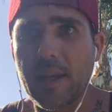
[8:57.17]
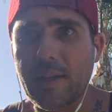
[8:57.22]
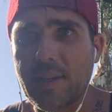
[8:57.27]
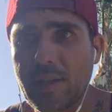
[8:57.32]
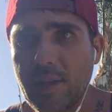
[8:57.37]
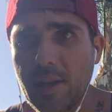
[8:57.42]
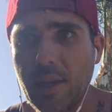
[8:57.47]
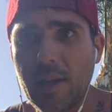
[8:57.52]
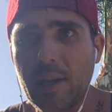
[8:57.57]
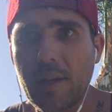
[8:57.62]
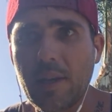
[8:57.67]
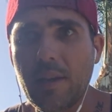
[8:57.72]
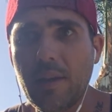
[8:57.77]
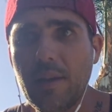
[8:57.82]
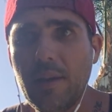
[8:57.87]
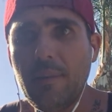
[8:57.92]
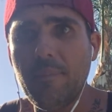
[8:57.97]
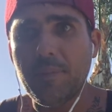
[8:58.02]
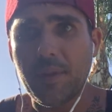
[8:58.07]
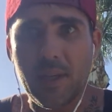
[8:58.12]
I did it,
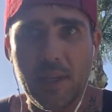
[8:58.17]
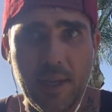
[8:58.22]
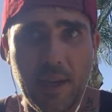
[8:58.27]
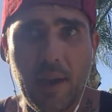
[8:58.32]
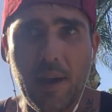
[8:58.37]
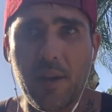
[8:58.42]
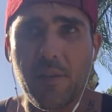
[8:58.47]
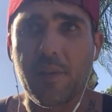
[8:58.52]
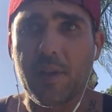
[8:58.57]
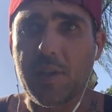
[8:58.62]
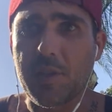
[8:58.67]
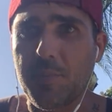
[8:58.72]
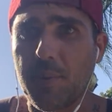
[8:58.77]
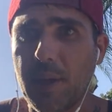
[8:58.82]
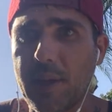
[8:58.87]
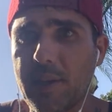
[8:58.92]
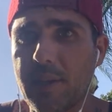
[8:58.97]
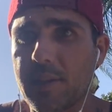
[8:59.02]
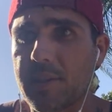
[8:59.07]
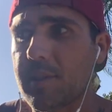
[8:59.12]
and he kind of
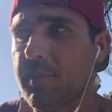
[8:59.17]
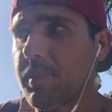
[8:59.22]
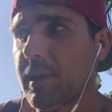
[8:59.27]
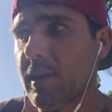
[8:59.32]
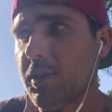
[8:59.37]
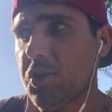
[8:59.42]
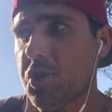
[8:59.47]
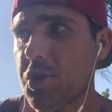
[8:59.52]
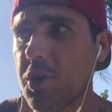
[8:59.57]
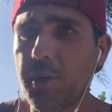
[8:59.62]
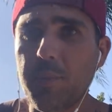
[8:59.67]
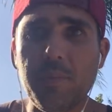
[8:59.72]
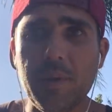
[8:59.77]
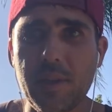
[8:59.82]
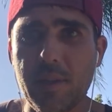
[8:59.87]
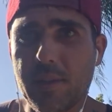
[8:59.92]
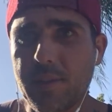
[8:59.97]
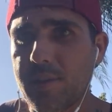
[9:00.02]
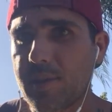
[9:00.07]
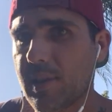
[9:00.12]
explained it to me, showed me
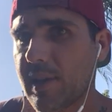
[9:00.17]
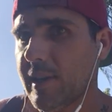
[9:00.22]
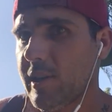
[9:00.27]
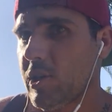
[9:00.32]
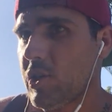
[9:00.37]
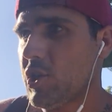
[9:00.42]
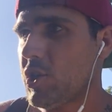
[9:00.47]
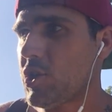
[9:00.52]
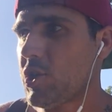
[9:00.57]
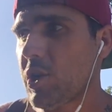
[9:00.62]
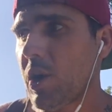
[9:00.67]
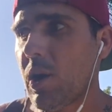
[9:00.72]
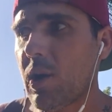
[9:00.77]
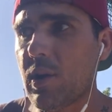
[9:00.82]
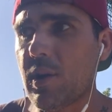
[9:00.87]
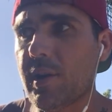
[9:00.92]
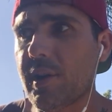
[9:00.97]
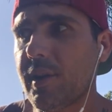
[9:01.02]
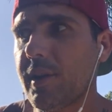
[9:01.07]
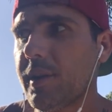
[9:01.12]
this like
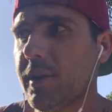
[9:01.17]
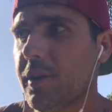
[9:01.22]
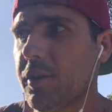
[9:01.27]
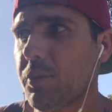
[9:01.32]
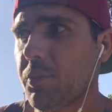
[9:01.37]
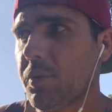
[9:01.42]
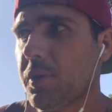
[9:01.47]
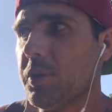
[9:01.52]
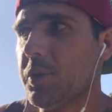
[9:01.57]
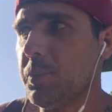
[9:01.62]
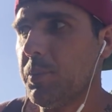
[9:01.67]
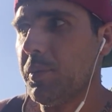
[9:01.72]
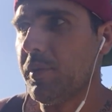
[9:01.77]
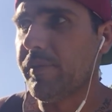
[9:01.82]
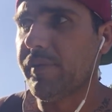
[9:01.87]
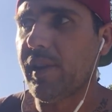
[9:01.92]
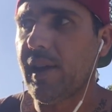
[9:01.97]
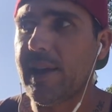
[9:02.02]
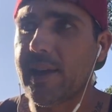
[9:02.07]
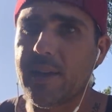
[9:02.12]
sorry group
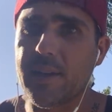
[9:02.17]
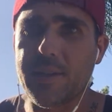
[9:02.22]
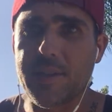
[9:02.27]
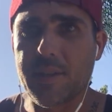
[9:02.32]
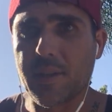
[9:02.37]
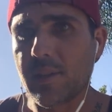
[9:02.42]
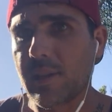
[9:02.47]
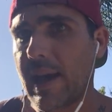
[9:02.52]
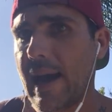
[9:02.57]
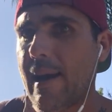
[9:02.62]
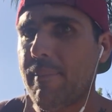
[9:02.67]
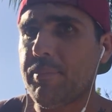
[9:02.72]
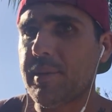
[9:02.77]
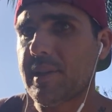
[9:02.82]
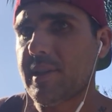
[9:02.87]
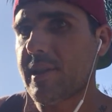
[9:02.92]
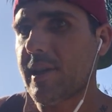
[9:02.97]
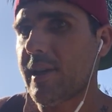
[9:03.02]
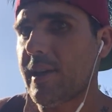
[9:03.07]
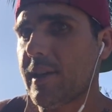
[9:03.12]
of like
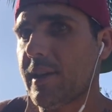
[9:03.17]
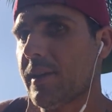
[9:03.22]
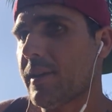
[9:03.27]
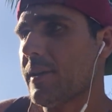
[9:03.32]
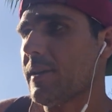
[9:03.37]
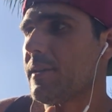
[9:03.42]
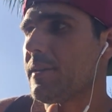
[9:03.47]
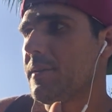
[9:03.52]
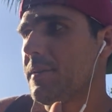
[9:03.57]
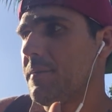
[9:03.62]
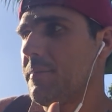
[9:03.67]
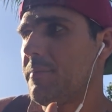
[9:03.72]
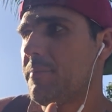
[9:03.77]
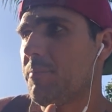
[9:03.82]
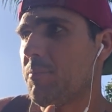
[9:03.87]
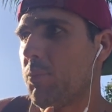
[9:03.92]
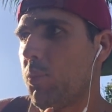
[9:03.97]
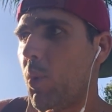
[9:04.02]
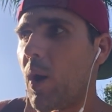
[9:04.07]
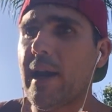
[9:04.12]
dilapidated
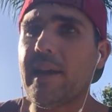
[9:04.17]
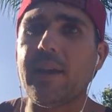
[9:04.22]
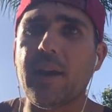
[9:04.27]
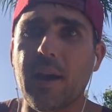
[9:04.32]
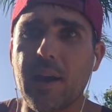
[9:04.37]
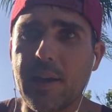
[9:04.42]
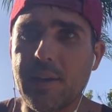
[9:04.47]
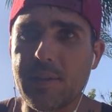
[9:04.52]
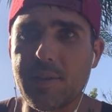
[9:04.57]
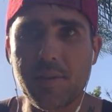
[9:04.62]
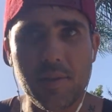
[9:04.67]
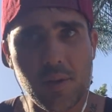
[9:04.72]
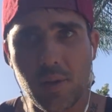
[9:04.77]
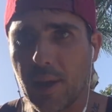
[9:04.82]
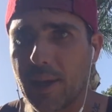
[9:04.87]
white guys. They're